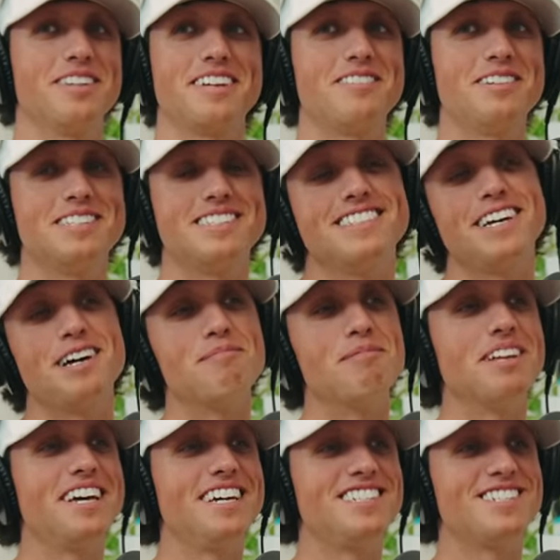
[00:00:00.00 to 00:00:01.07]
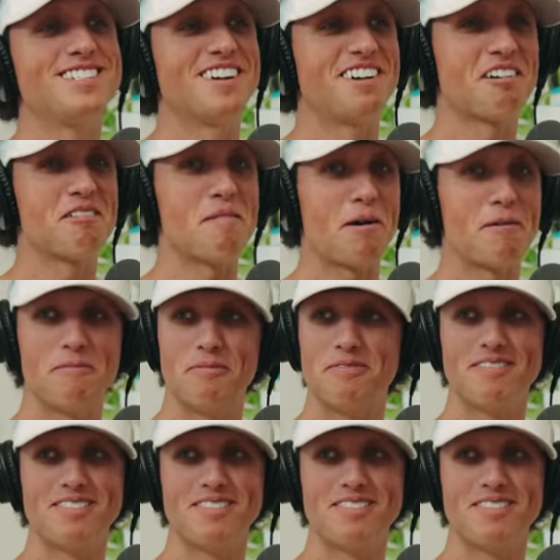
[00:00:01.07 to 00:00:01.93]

Like we could stay up late just talking about